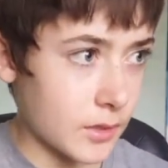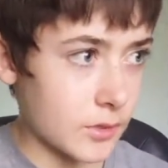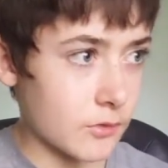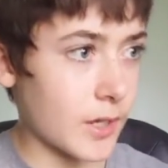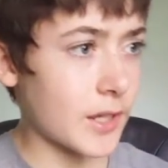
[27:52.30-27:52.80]

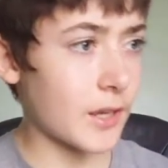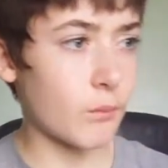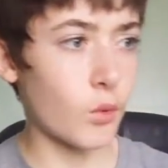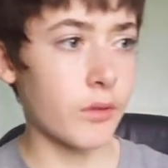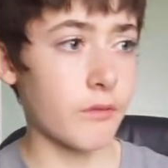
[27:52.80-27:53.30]
Try to get
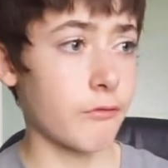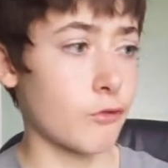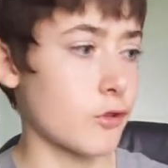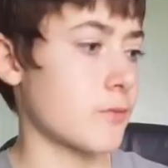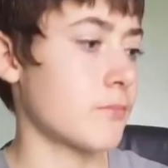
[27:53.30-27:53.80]
more than
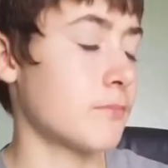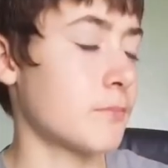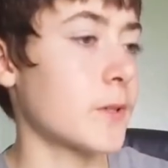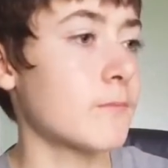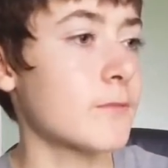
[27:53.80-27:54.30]
4,
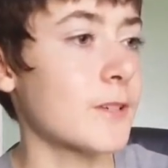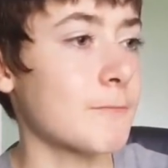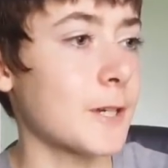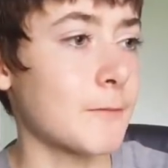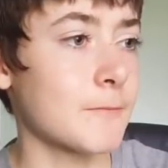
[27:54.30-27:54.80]
but
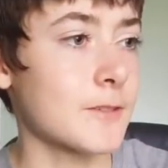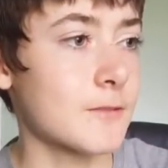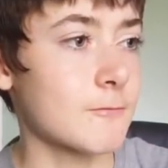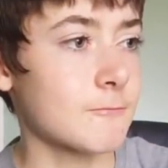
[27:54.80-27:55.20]
sometimes